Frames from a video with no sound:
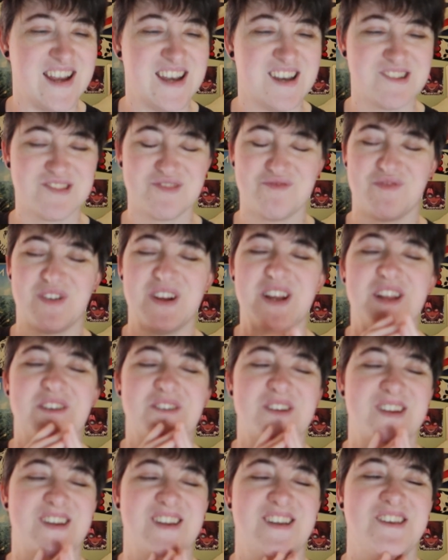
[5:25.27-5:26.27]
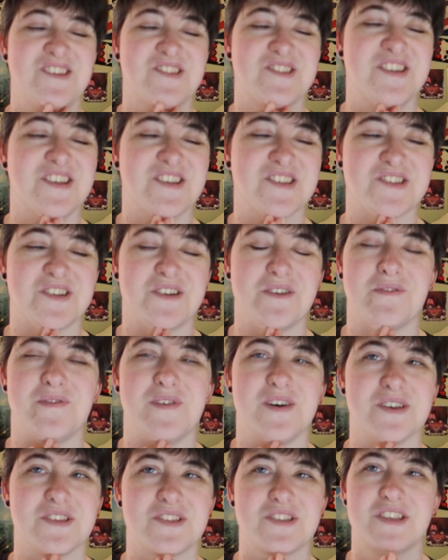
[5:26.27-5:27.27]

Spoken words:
it looks really, really interesting so far.